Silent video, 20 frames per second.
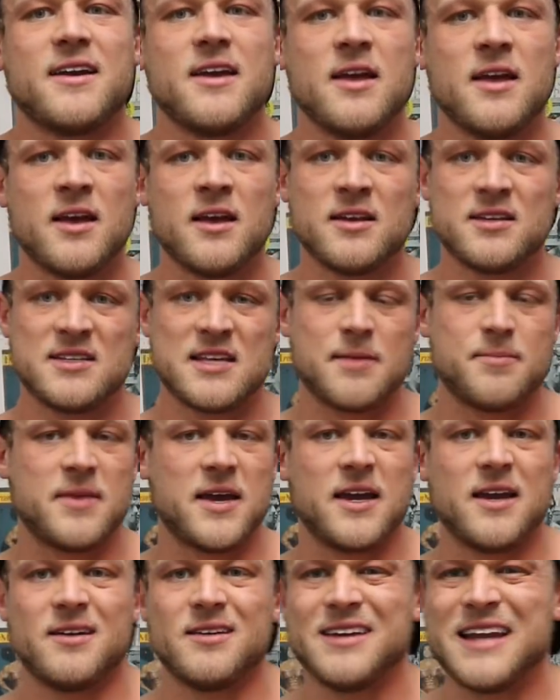7,
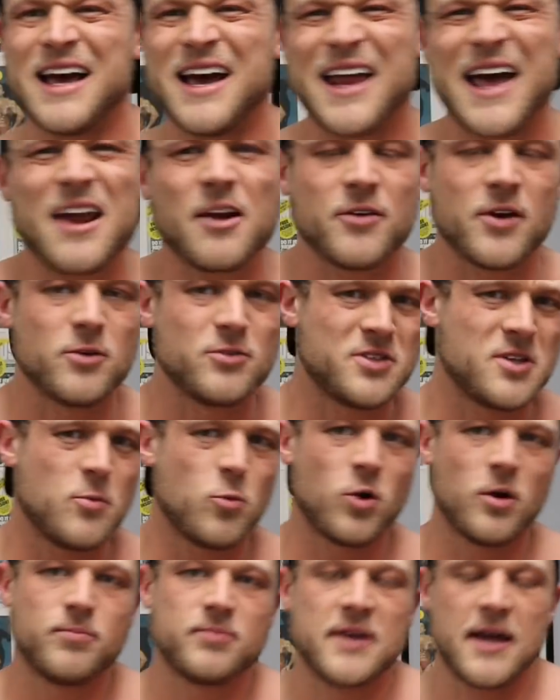8, 9, I don't know, somewhere
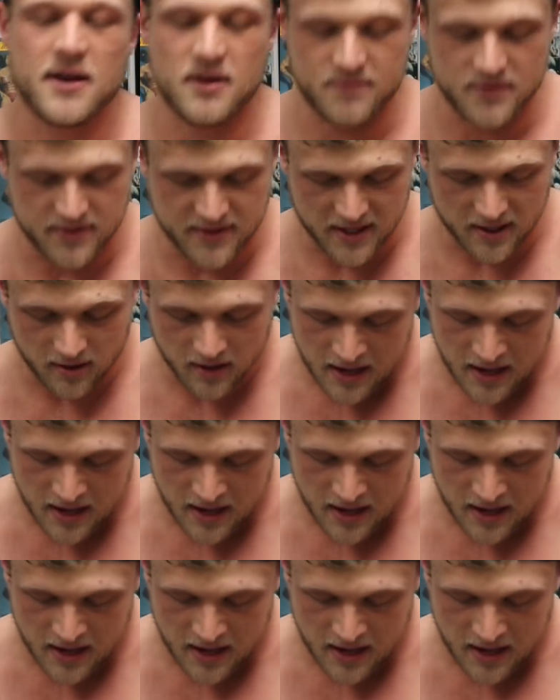kind of in there.